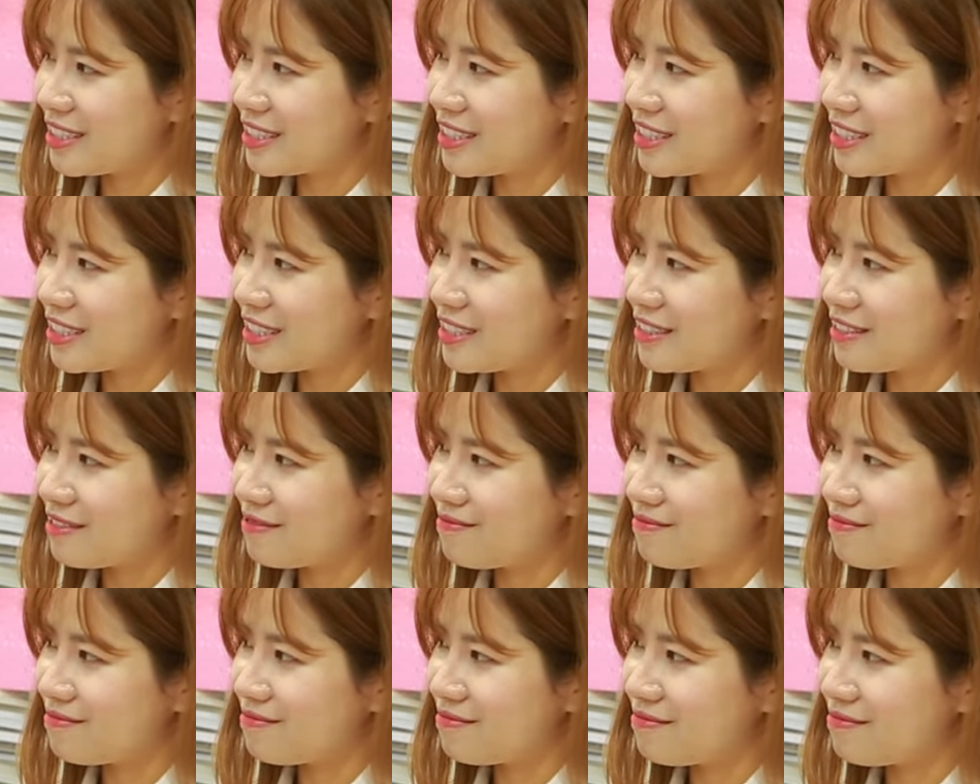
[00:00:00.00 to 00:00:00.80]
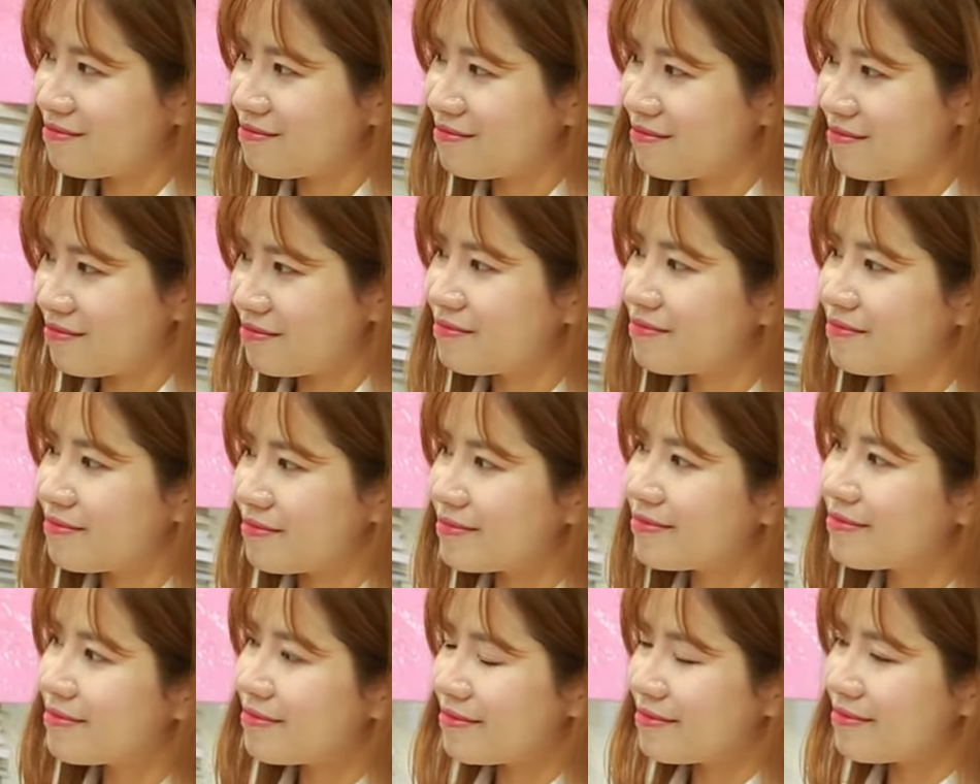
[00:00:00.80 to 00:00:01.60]

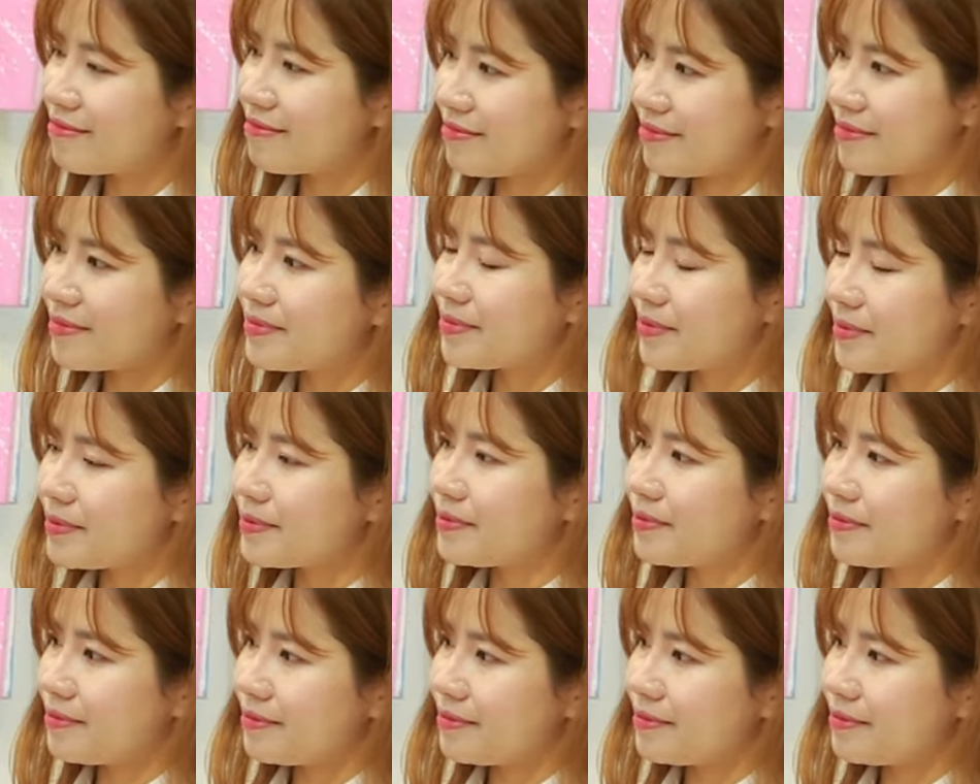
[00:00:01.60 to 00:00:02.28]
The person shown says nothing.